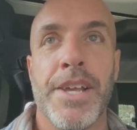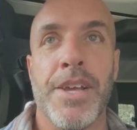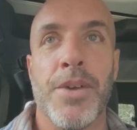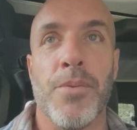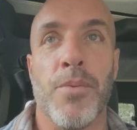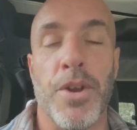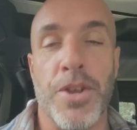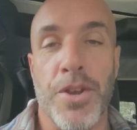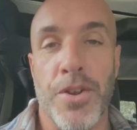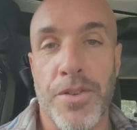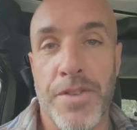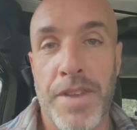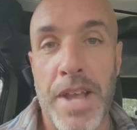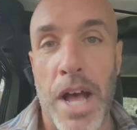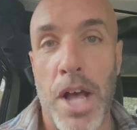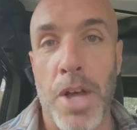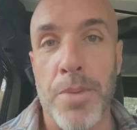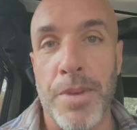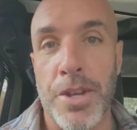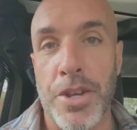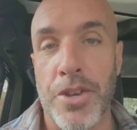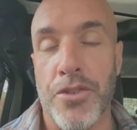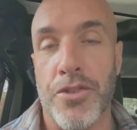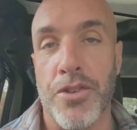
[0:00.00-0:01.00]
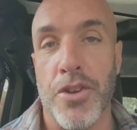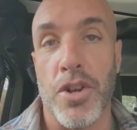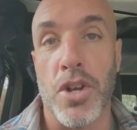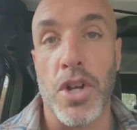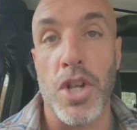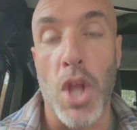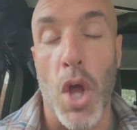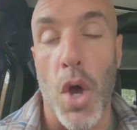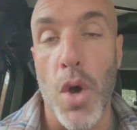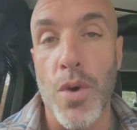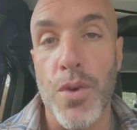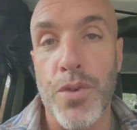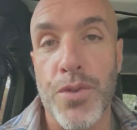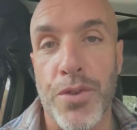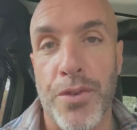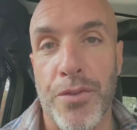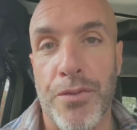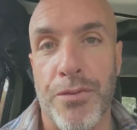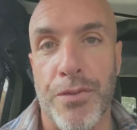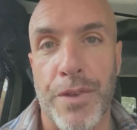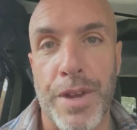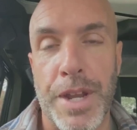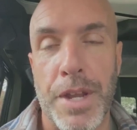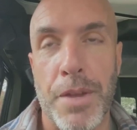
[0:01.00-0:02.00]
What you're telling me is your clothes are
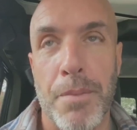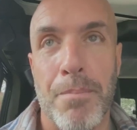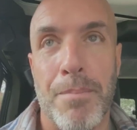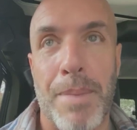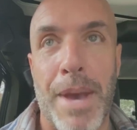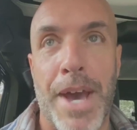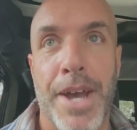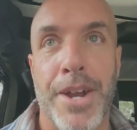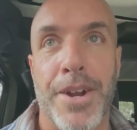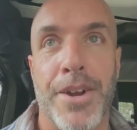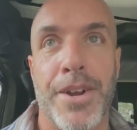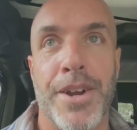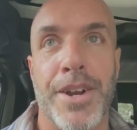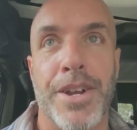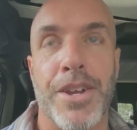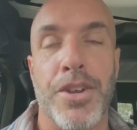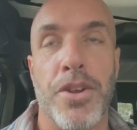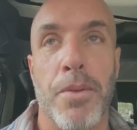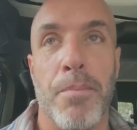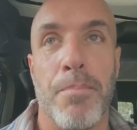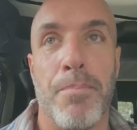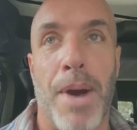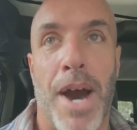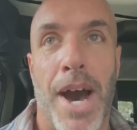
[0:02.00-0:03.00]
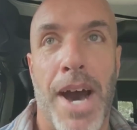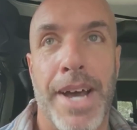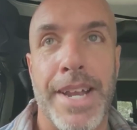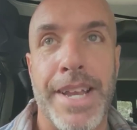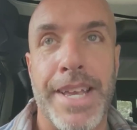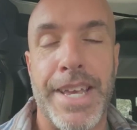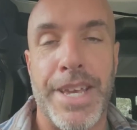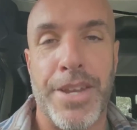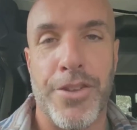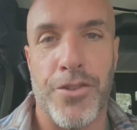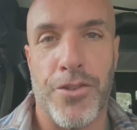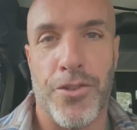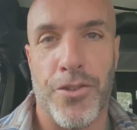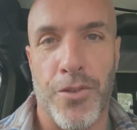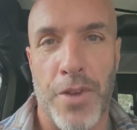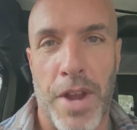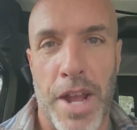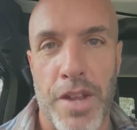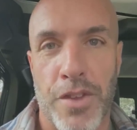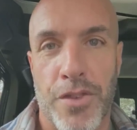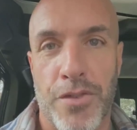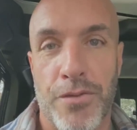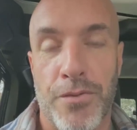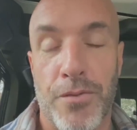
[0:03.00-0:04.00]
fitting better. Your body is
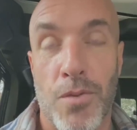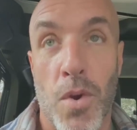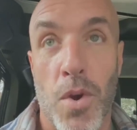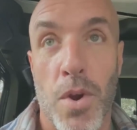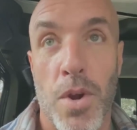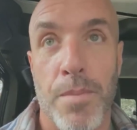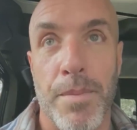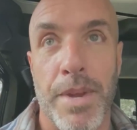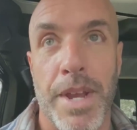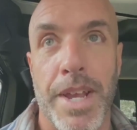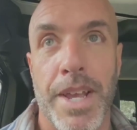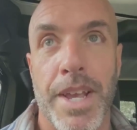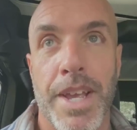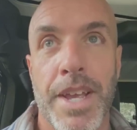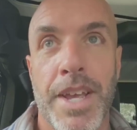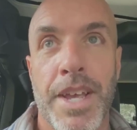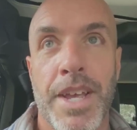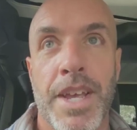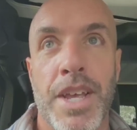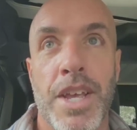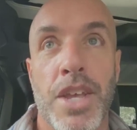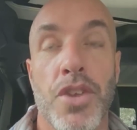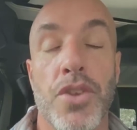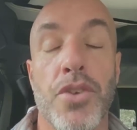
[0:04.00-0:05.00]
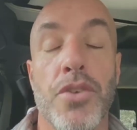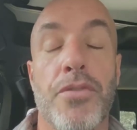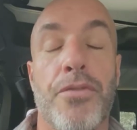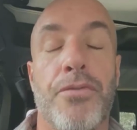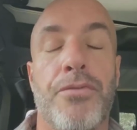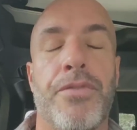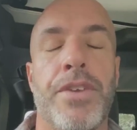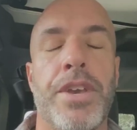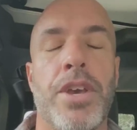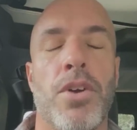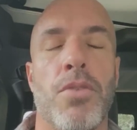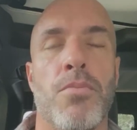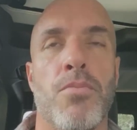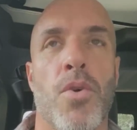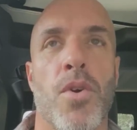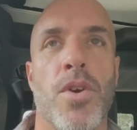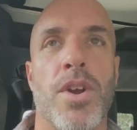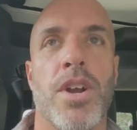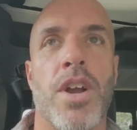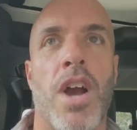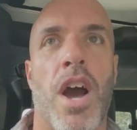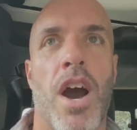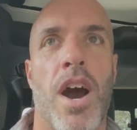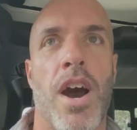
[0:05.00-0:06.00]
transforming. You feel
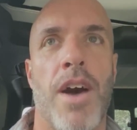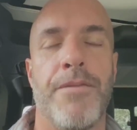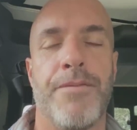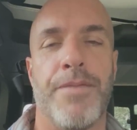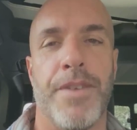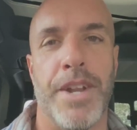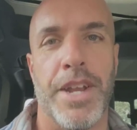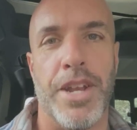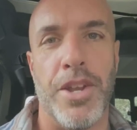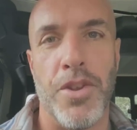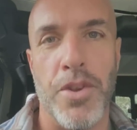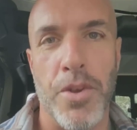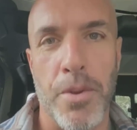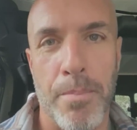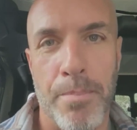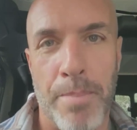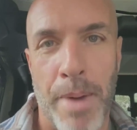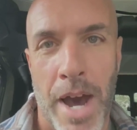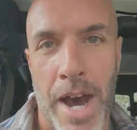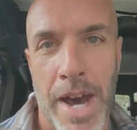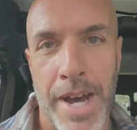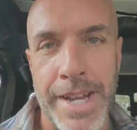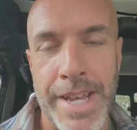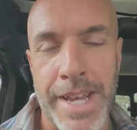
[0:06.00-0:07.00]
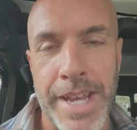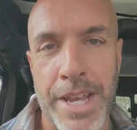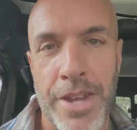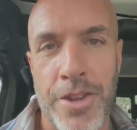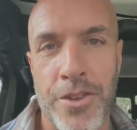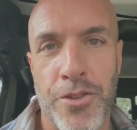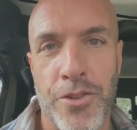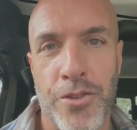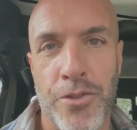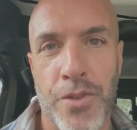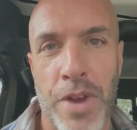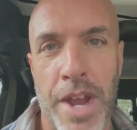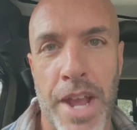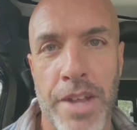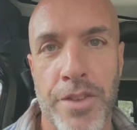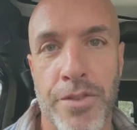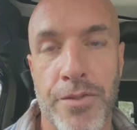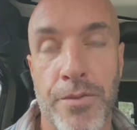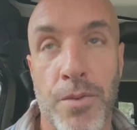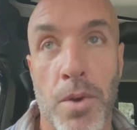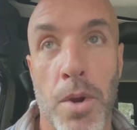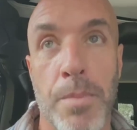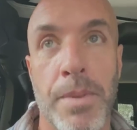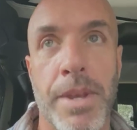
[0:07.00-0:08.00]
more confident. Your body is
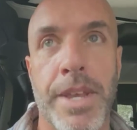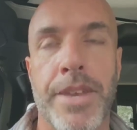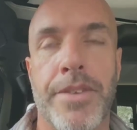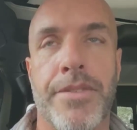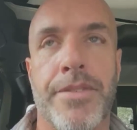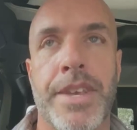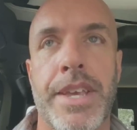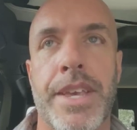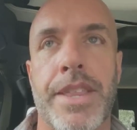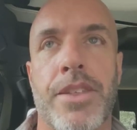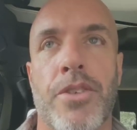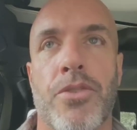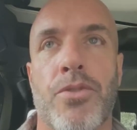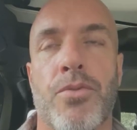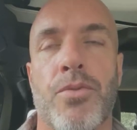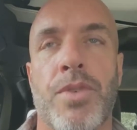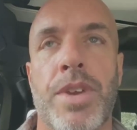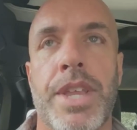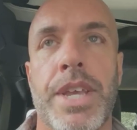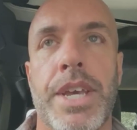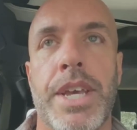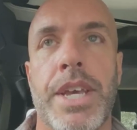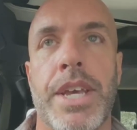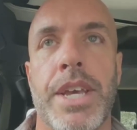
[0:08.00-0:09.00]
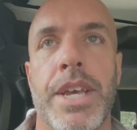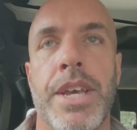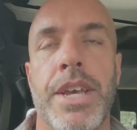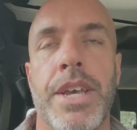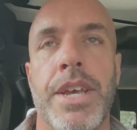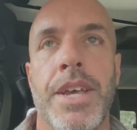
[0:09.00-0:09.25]
transforming. You see, there's really,